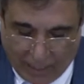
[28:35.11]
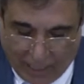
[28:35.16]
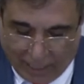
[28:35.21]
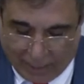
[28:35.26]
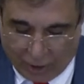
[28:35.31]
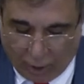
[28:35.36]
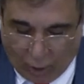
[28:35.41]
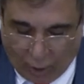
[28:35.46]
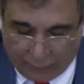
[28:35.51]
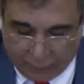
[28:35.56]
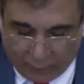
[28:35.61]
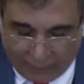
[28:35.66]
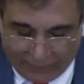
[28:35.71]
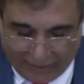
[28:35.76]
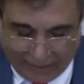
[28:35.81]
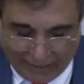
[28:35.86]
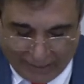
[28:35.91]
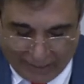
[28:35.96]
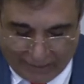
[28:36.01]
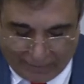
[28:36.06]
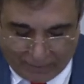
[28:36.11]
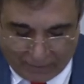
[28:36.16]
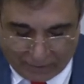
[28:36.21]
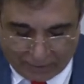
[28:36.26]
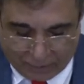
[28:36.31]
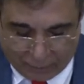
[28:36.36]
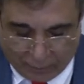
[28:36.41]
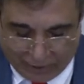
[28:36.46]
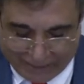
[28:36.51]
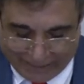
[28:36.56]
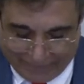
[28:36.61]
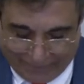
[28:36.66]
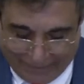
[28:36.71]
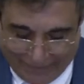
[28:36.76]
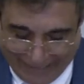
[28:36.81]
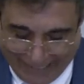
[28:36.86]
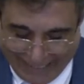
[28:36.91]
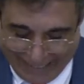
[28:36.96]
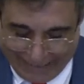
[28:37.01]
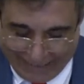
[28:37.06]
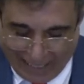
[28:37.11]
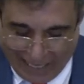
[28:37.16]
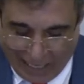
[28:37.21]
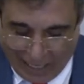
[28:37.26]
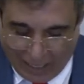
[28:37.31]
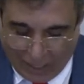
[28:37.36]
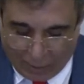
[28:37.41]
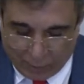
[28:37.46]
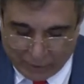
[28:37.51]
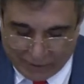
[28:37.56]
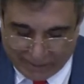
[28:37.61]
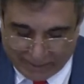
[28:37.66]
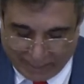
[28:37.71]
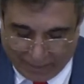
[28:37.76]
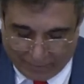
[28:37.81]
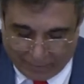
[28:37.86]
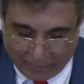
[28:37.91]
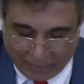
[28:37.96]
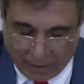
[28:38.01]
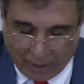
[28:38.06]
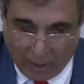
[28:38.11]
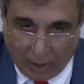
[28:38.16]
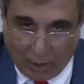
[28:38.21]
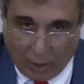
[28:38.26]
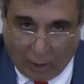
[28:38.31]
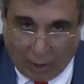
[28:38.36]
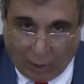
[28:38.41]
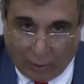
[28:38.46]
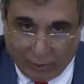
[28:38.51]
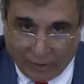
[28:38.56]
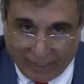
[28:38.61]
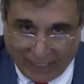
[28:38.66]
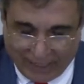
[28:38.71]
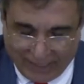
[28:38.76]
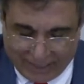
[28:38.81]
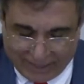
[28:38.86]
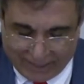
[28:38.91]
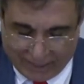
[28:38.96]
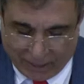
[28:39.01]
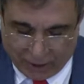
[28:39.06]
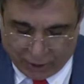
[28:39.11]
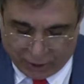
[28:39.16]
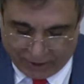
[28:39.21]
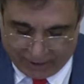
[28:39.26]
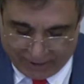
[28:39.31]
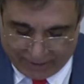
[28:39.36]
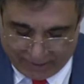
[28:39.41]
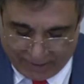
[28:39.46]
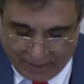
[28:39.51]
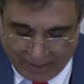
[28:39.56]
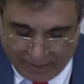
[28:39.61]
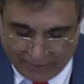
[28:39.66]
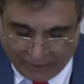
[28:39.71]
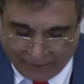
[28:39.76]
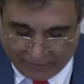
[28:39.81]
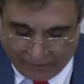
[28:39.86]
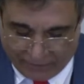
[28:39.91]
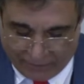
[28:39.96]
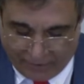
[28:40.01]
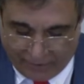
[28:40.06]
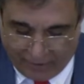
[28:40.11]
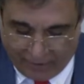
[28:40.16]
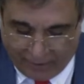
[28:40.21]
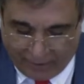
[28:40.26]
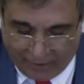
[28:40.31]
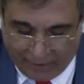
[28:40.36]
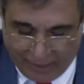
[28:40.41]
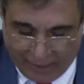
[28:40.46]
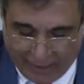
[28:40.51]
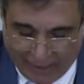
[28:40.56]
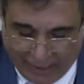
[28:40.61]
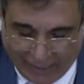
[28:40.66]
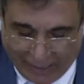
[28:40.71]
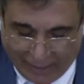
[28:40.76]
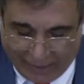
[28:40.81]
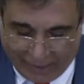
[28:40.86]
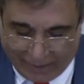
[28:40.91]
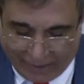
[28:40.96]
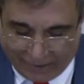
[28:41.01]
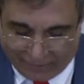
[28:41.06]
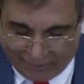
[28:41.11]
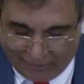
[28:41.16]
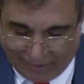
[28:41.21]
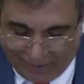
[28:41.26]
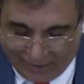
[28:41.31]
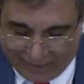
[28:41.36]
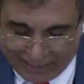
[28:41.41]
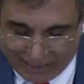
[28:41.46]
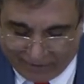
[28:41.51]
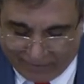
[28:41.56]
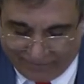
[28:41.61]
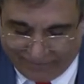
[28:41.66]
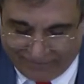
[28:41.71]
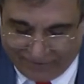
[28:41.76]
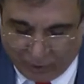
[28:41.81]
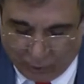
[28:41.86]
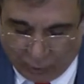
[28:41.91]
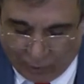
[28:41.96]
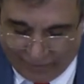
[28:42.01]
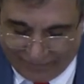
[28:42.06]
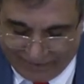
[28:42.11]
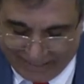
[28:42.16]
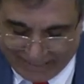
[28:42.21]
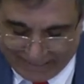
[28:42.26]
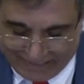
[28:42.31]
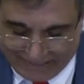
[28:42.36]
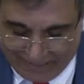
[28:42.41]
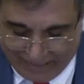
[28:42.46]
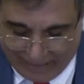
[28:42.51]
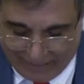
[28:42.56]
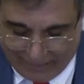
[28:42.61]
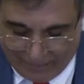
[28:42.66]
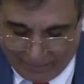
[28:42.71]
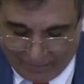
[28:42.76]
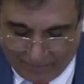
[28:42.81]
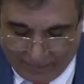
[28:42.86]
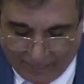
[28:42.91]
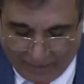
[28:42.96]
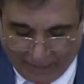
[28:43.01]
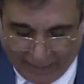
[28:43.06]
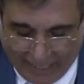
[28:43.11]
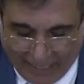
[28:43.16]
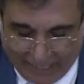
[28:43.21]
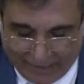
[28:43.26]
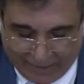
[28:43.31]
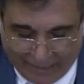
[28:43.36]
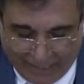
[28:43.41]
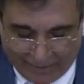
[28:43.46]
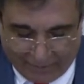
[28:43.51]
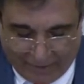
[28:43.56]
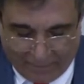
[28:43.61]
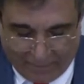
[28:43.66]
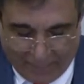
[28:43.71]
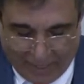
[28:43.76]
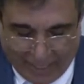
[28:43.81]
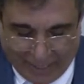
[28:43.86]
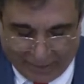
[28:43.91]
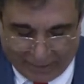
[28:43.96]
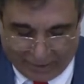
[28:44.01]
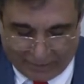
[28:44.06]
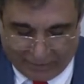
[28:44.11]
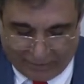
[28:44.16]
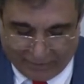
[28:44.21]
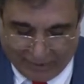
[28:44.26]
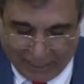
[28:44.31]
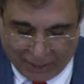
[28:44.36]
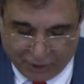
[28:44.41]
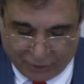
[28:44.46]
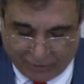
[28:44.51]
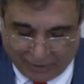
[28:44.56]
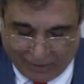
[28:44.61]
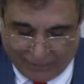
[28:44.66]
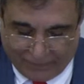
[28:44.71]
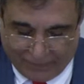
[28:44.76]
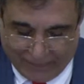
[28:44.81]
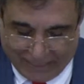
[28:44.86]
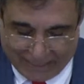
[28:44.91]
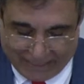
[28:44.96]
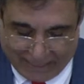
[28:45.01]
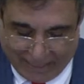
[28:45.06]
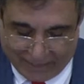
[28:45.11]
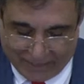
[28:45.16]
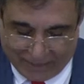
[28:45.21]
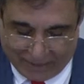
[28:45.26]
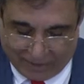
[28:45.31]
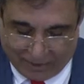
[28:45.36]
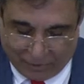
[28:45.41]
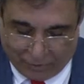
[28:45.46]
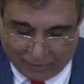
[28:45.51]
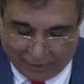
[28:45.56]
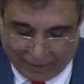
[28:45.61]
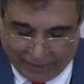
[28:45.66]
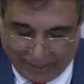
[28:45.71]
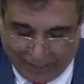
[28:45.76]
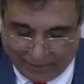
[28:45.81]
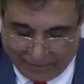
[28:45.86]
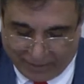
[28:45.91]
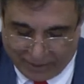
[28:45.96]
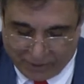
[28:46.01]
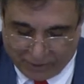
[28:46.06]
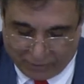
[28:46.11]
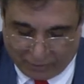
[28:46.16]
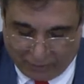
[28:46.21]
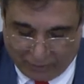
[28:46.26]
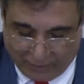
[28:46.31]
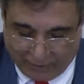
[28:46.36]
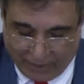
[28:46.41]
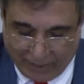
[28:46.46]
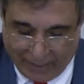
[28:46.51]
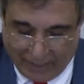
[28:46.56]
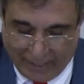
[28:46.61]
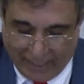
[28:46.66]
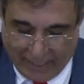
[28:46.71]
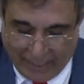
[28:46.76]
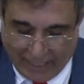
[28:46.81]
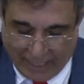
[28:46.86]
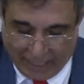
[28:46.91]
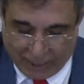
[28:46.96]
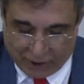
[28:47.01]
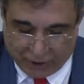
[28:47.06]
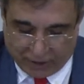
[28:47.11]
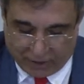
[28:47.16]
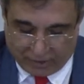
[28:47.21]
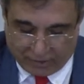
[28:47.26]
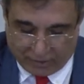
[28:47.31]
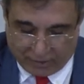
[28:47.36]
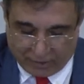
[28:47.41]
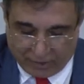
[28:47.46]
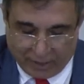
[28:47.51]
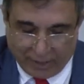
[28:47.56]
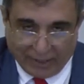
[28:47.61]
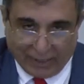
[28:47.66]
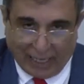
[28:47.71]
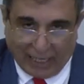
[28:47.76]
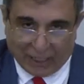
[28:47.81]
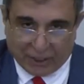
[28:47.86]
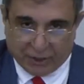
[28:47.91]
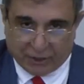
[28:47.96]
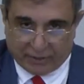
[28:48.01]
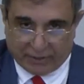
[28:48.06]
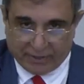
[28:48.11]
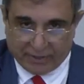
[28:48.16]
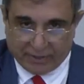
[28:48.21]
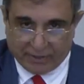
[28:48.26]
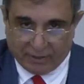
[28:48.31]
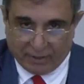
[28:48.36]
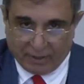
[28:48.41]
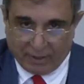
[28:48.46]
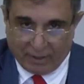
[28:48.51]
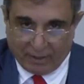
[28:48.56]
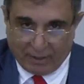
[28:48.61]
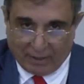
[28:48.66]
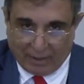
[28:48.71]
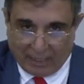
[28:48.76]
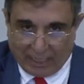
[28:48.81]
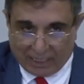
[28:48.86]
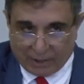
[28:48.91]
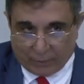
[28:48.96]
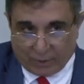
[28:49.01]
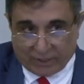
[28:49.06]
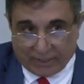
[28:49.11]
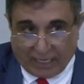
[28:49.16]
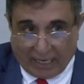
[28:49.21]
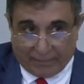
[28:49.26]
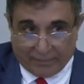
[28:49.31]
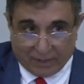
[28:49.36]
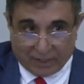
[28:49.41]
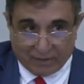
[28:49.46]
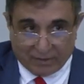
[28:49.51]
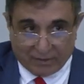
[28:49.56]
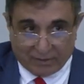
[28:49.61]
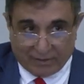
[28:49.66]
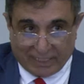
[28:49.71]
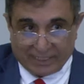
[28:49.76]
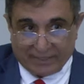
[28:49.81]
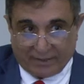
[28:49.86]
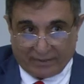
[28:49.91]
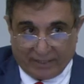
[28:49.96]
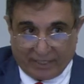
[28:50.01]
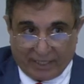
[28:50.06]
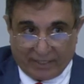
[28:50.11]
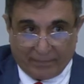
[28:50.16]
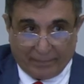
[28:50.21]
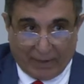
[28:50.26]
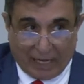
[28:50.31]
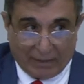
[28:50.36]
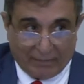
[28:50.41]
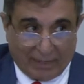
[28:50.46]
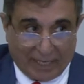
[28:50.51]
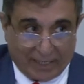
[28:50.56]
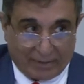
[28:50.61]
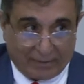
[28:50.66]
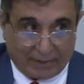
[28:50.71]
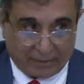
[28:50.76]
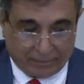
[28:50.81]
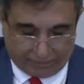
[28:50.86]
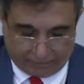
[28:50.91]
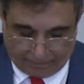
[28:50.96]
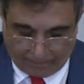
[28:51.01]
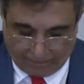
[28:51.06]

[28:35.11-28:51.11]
I hope to be able to explain how some organizations that adhere a uh, literalist view of Islam can undermine international peace and security and destroy ancient cultures as what happened yesterday in Palmyra.